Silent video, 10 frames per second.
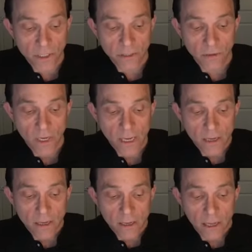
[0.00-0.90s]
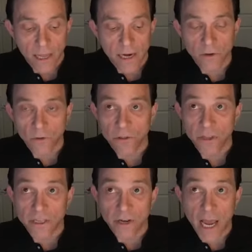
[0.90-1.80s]
So a lot of cool
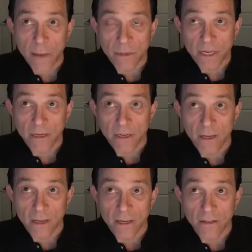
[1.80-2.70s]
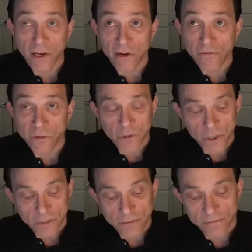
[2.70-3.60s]
things are happening in the near future.